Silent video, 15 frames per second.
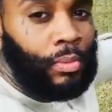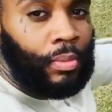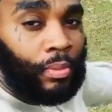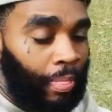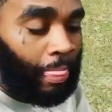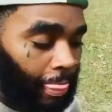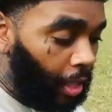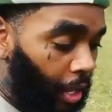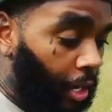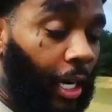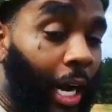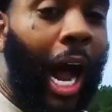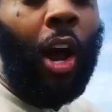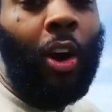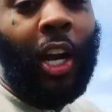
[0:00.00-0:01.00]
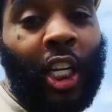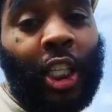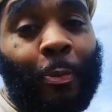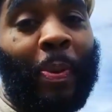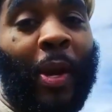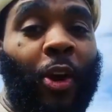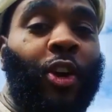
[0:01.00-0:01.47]
always been a
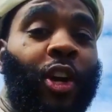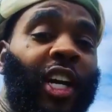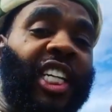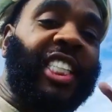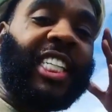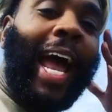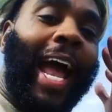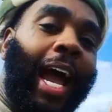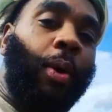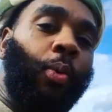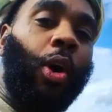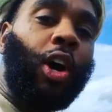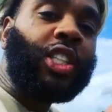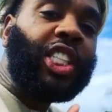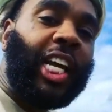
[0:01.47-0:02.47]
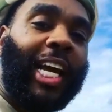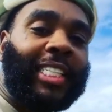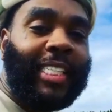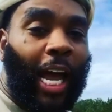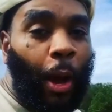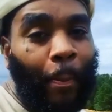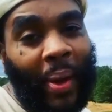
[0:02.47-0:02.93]
pleasant person on Instagram,
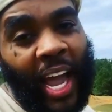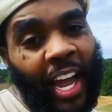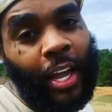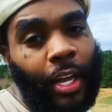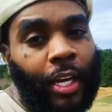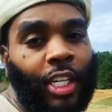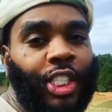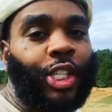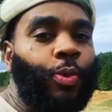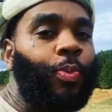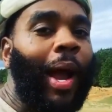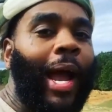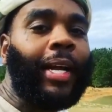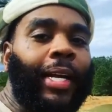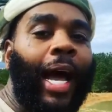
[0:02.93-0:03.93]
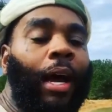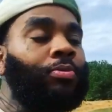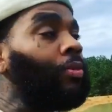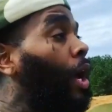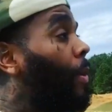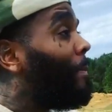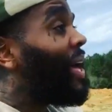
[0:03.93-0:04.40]
always making good,
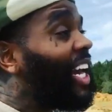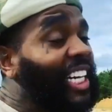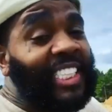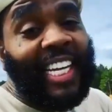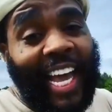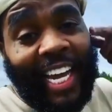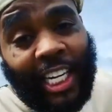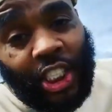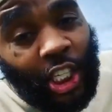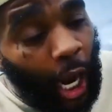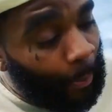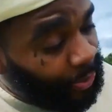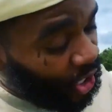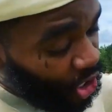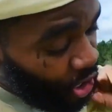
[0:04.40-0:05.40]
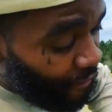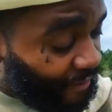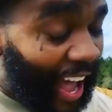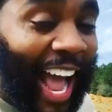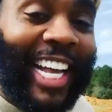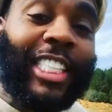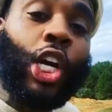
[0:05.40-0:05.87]
you know, nice positive
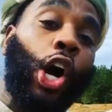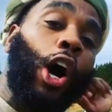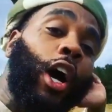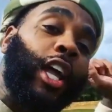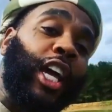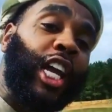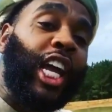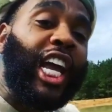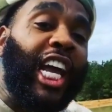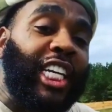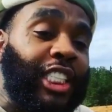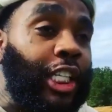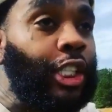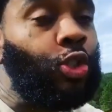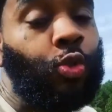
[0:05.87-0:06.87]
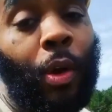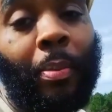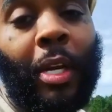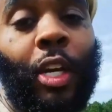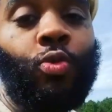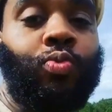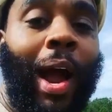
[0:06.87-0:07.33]
videos. So I, uh, so I guess a
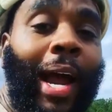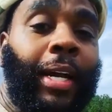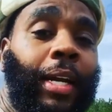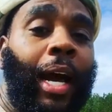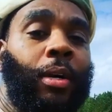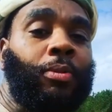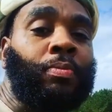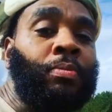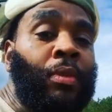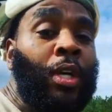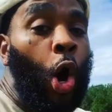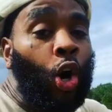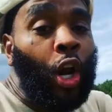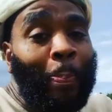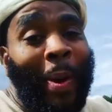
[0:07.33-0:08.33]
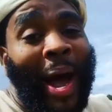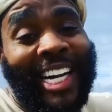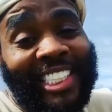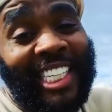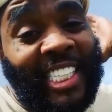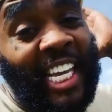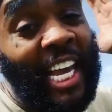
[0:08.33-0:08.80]
lot of persons were shocked,
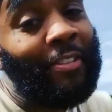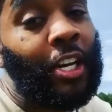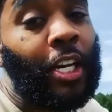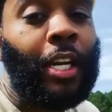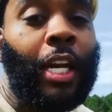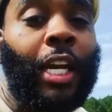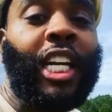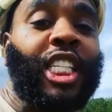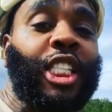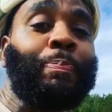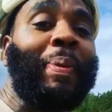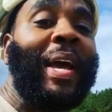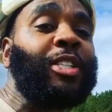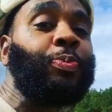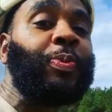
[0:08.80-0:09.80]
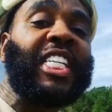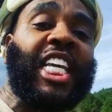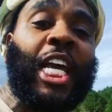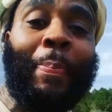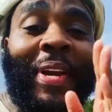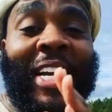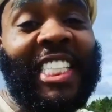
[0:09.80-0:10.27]
including his wife, when he
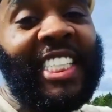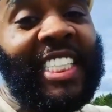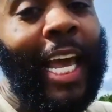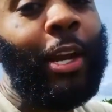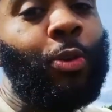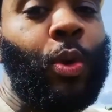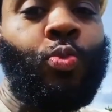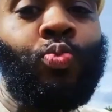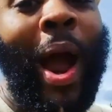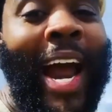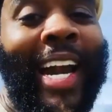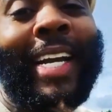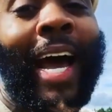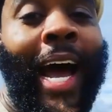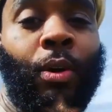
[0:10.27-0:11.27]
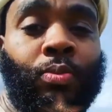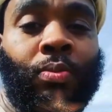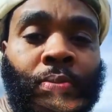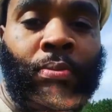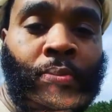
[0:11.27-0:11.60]
actually went on a rant,